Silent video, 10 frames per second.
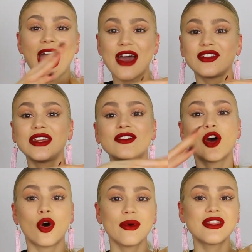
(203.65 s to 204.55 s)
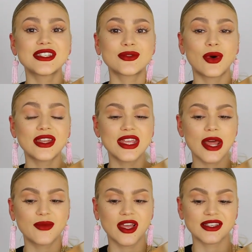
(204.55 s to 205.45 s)
I haven't even opened this one
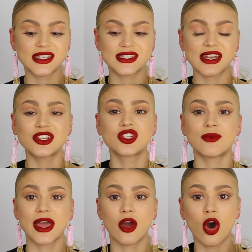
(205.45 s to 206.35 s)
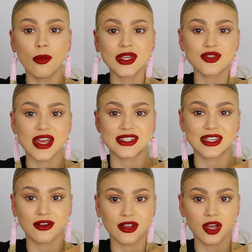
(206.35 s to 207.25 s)
yet because they sent it to my home
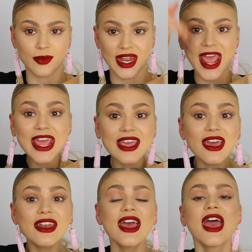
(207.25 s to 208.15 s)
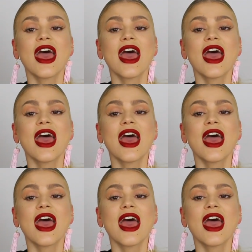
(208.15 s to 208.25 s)
address here in Copenhagen.